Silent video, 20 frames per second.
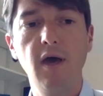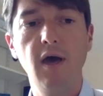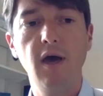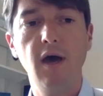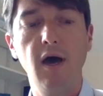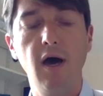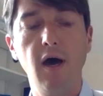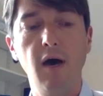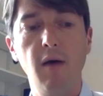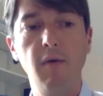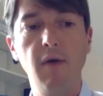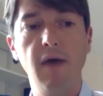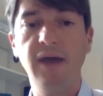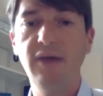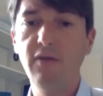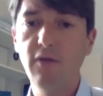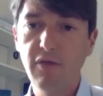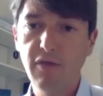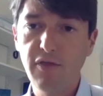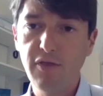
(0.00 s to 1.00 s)
Um, and
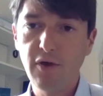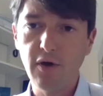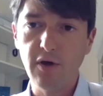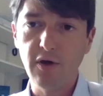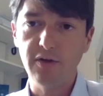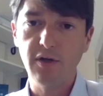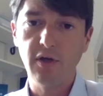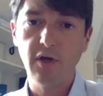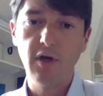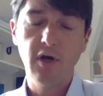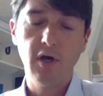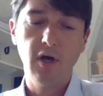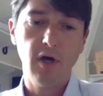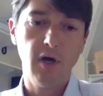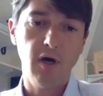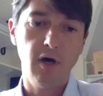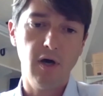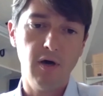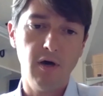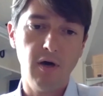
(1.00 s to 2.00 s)
the third
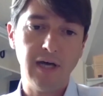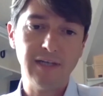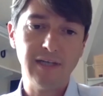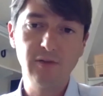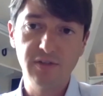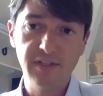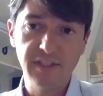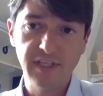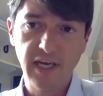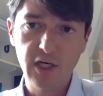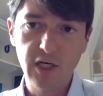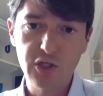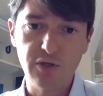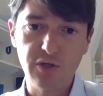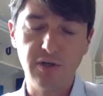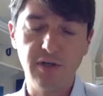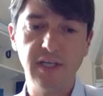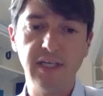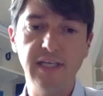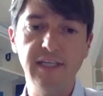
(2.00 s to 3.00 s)
uh,
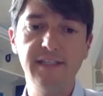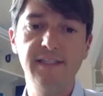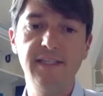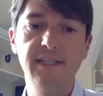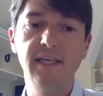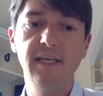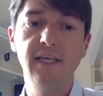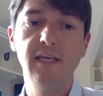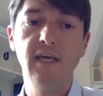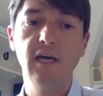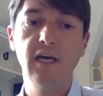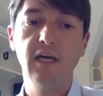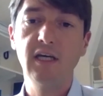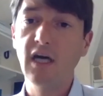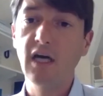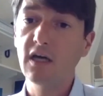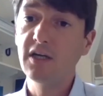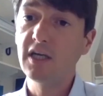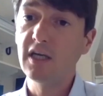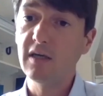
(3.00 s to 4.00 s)
association is the
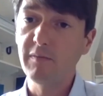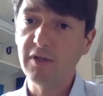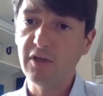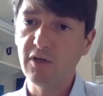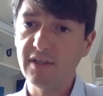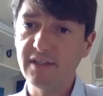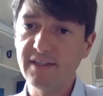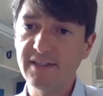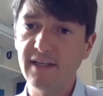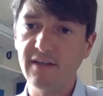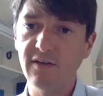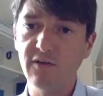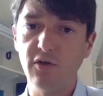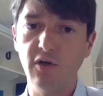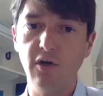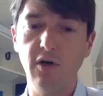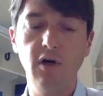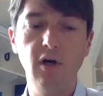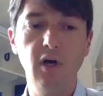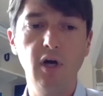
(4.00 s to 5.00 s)
Carnegie Middle East
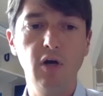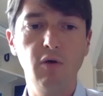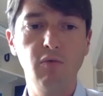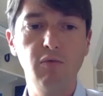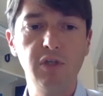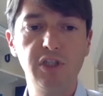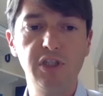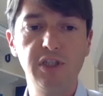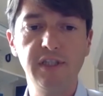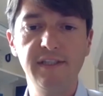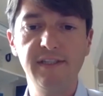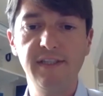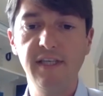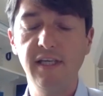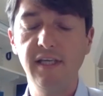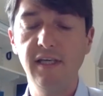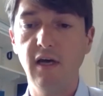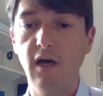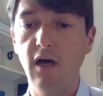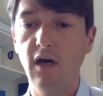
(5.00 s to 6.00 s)
Center, which is
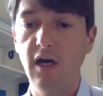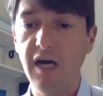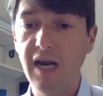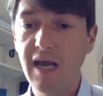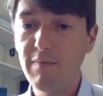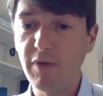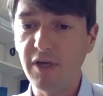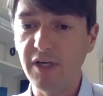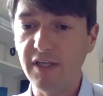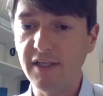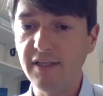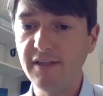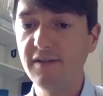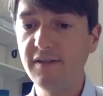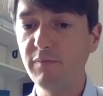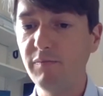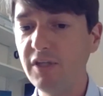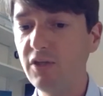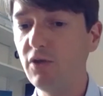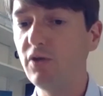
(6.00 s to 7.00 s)
the uh, Lebanese
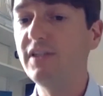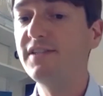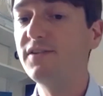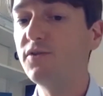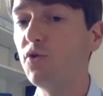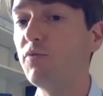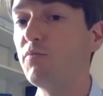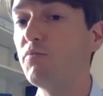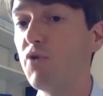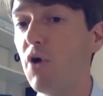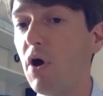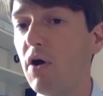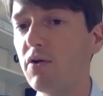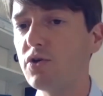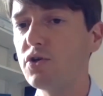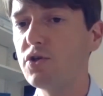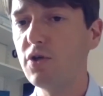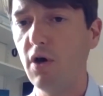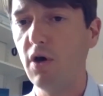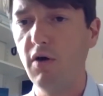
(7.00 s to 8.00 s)
Middle Eastern
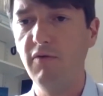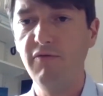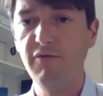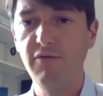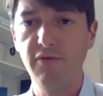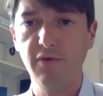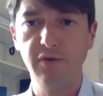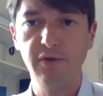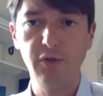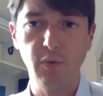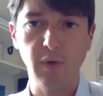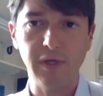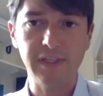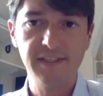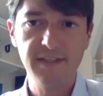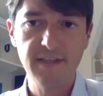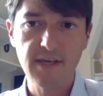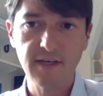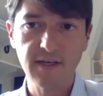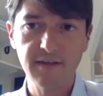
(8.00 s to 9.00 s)
branch of the US
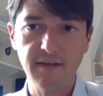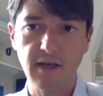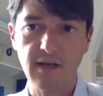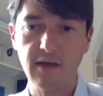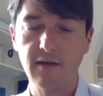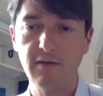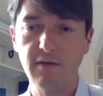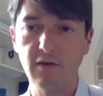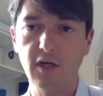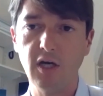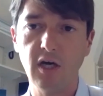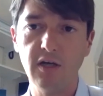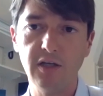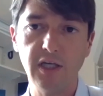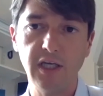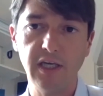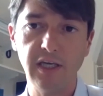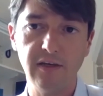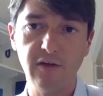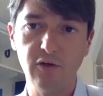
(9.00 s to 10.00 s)
think tank, the
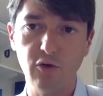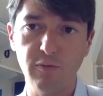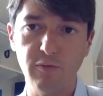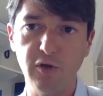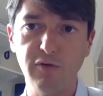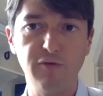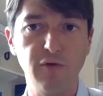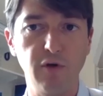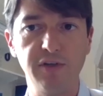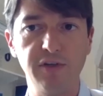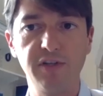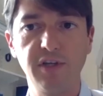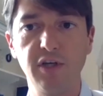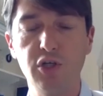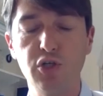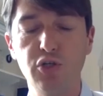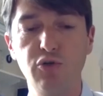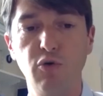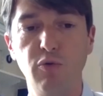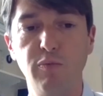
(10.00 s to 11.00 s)
Carnegie Endowment for
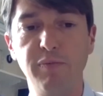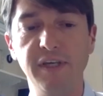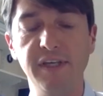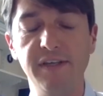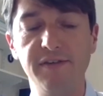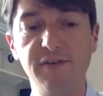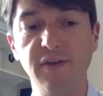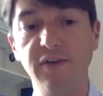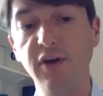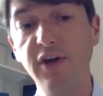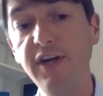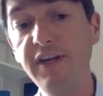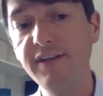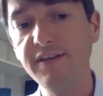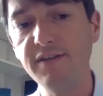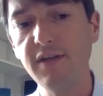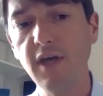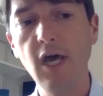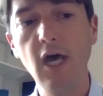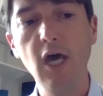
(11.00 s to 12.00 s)
International Peace. And it
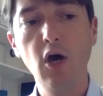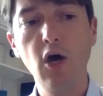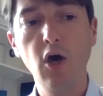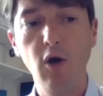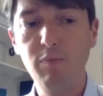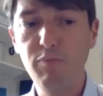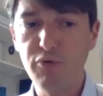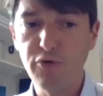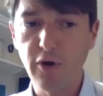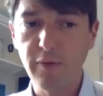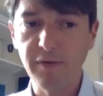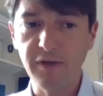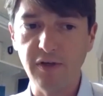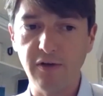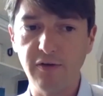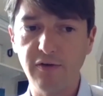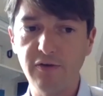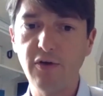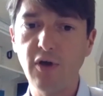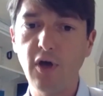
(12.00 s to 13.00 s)
is a
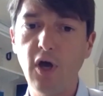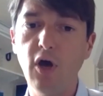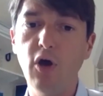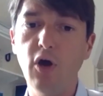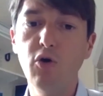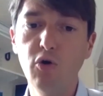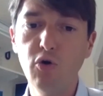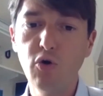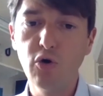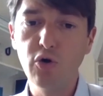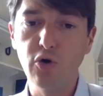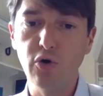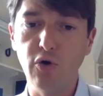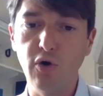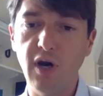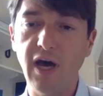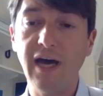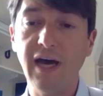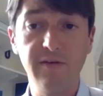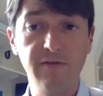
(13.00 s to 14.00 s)
prominent local
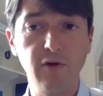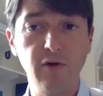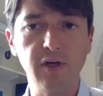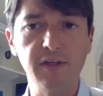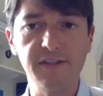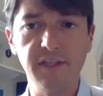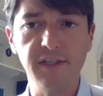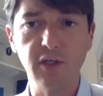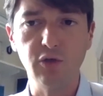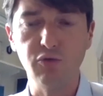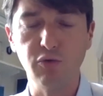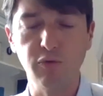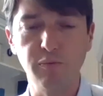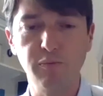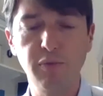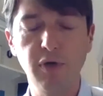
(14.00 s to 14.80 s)
advocacy group.